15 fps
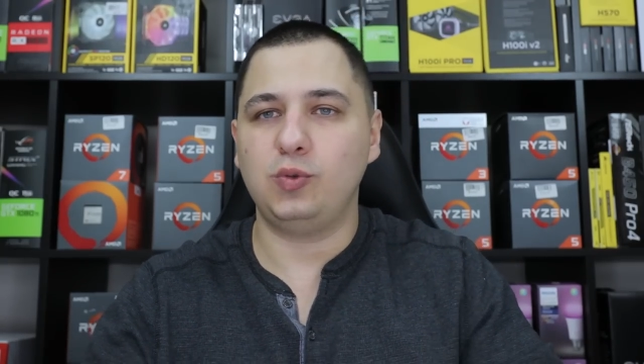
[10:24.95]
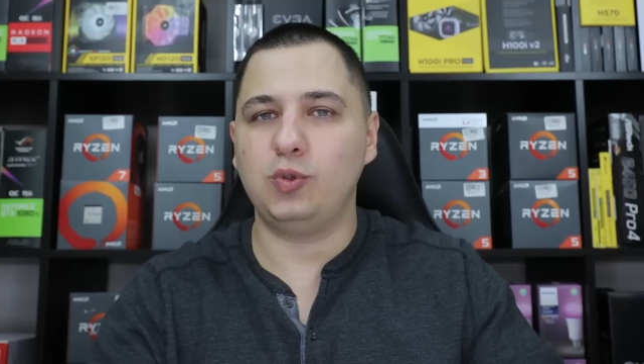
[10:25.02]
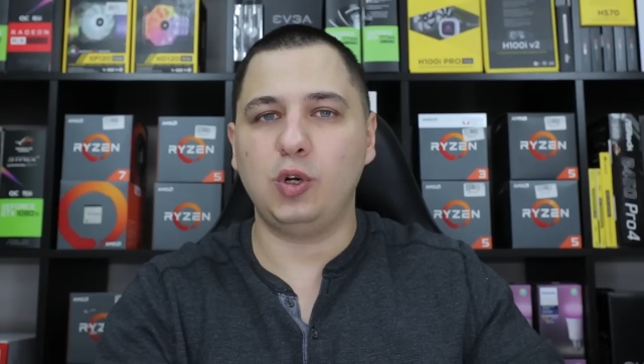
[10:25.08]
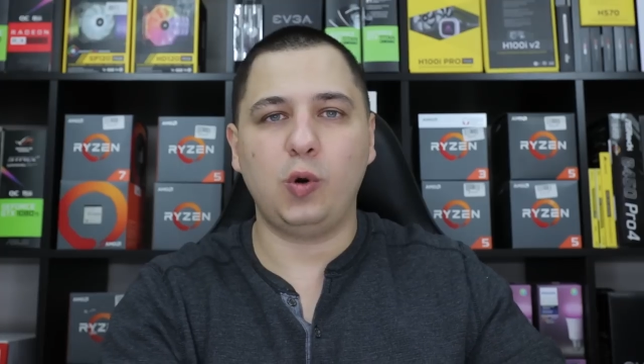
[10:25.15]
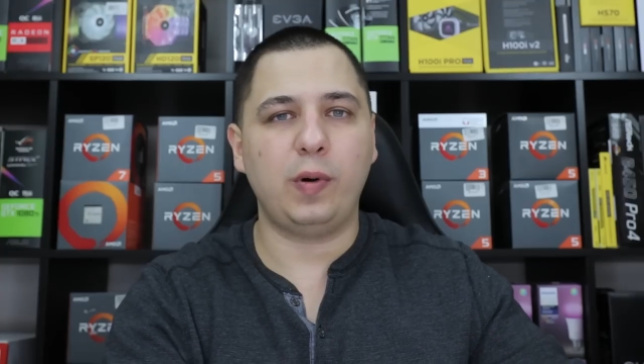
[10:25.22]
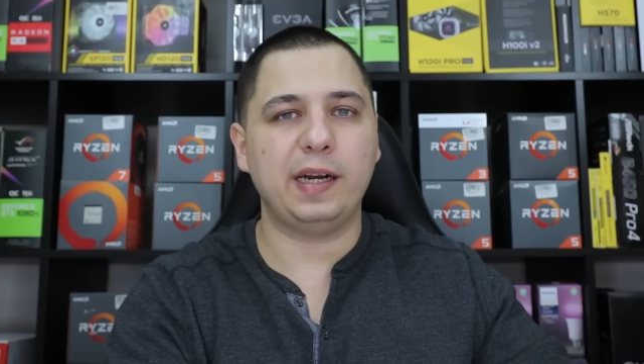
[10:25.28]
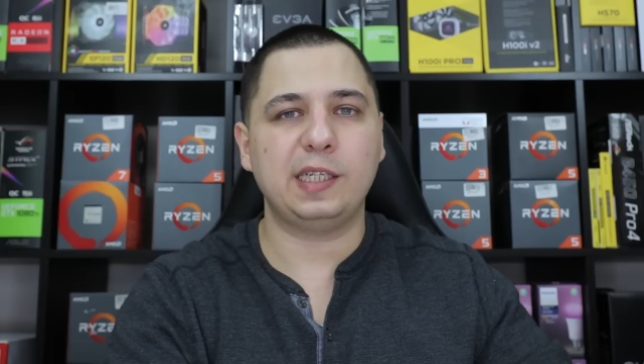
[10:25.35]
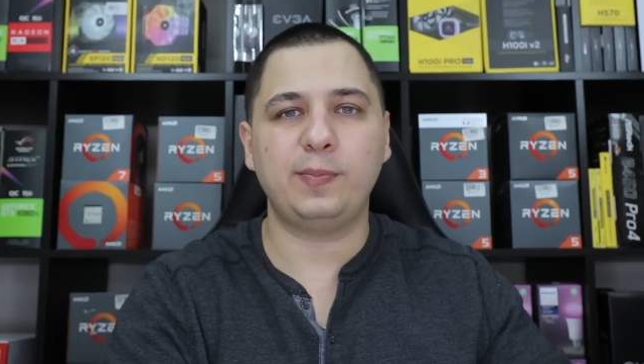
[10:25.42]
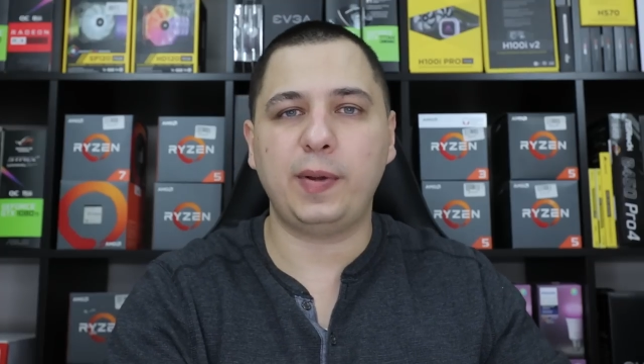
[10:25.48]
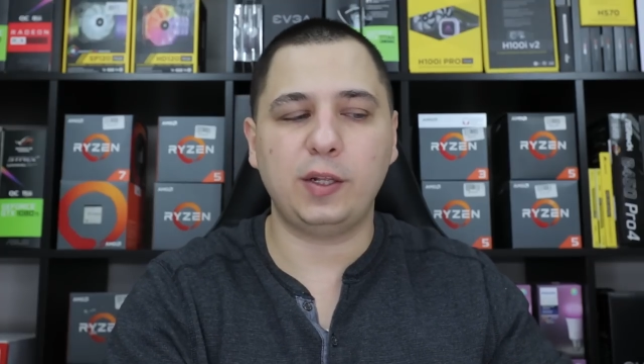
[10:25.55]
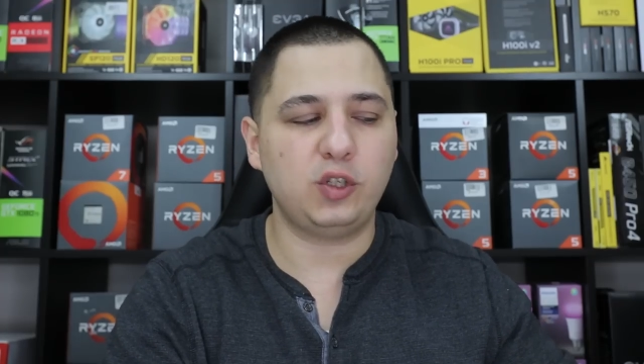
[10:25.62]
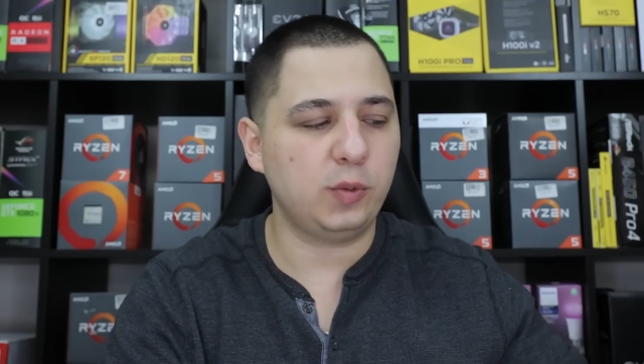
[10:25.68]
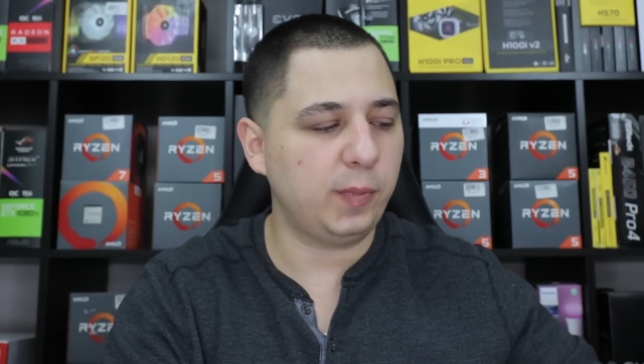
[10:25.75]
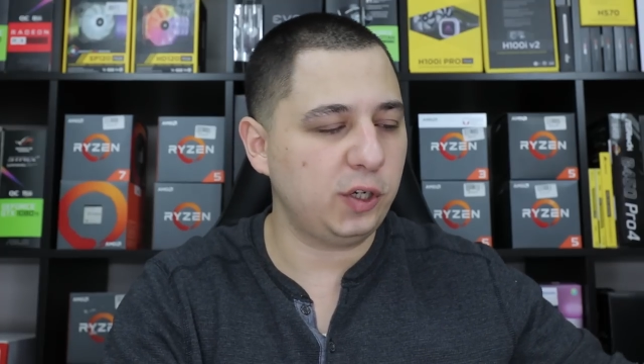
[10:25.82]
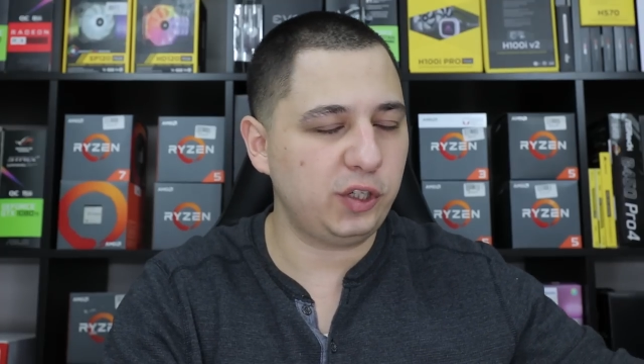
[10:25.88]
you don't want to
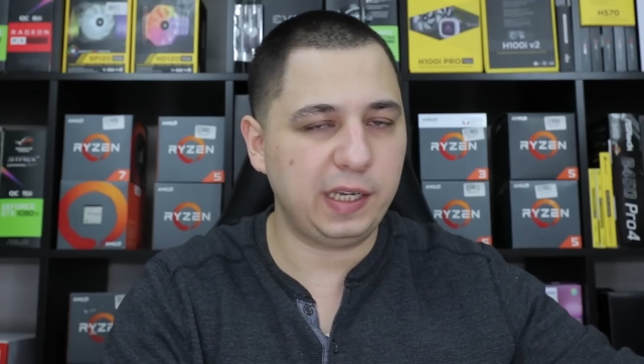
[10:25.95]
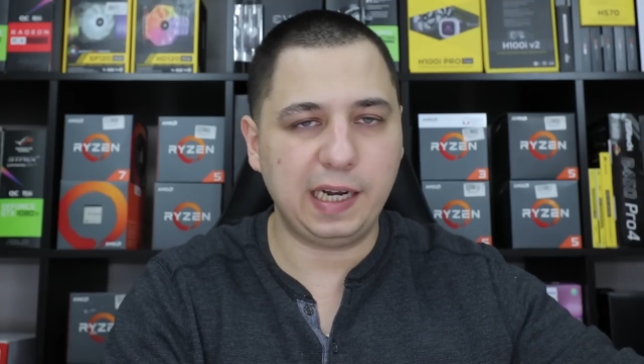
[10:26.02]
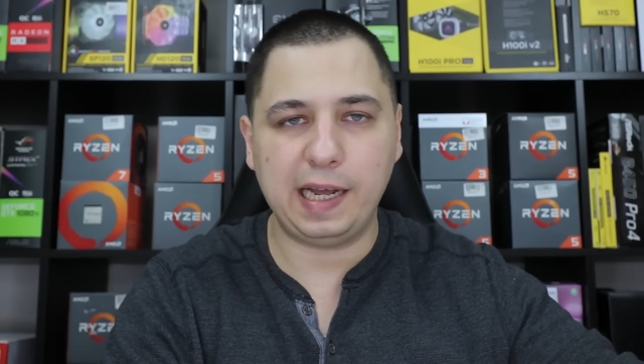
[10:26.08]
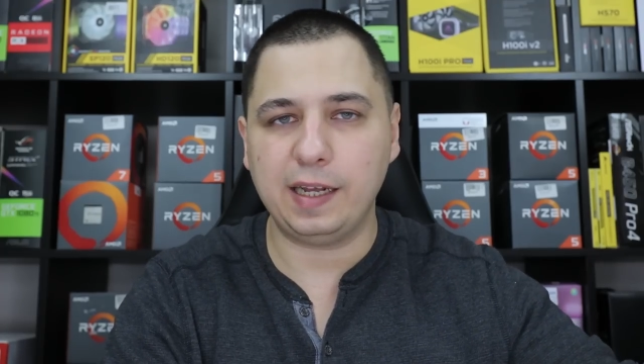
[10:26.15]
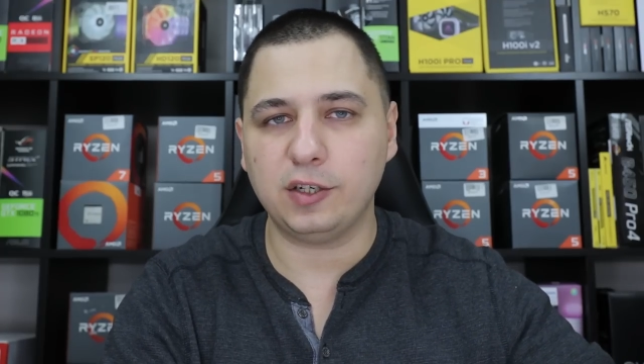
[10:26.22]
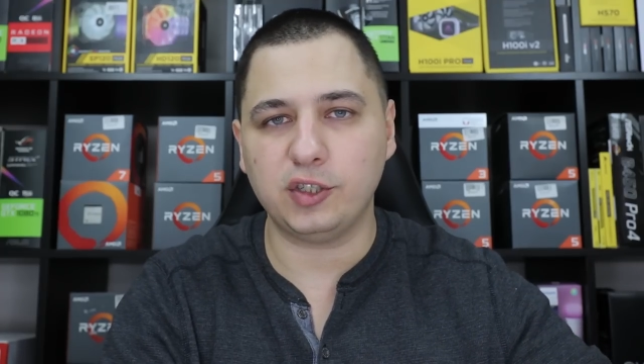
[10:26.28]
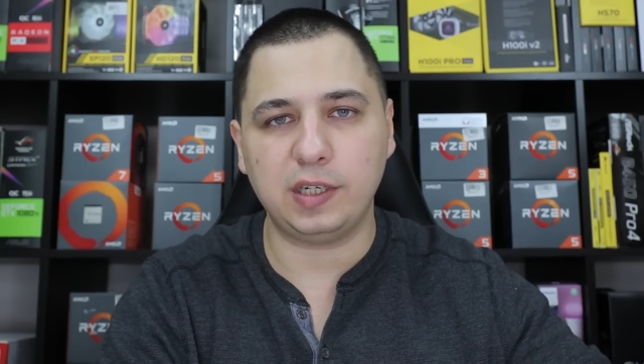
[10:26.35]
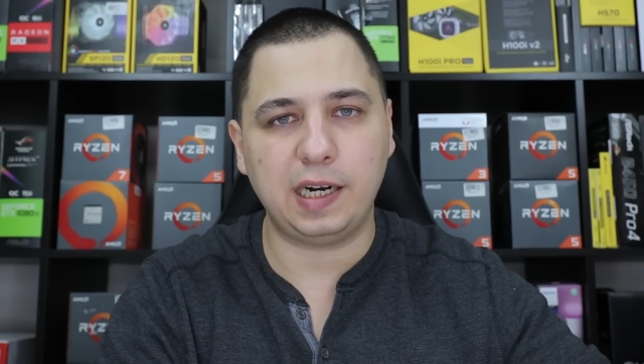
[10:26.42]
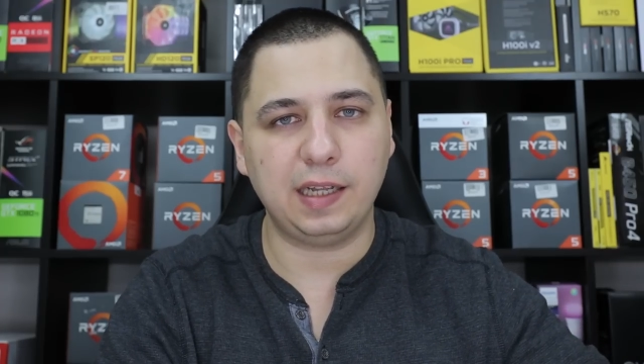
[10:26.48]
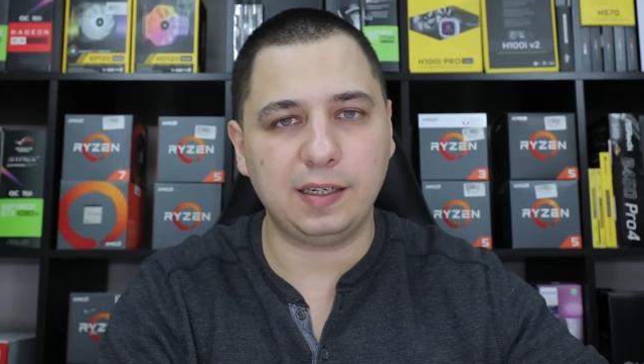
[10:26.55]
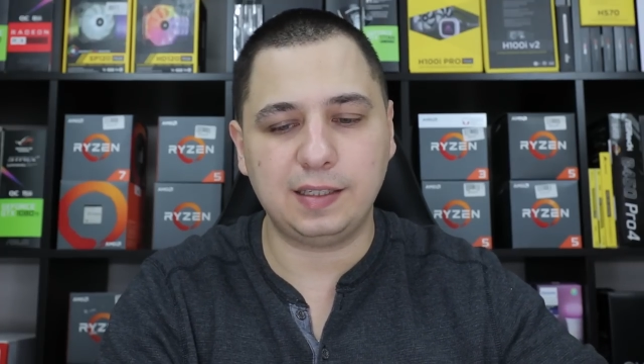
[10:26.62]
spend too much, you get an $800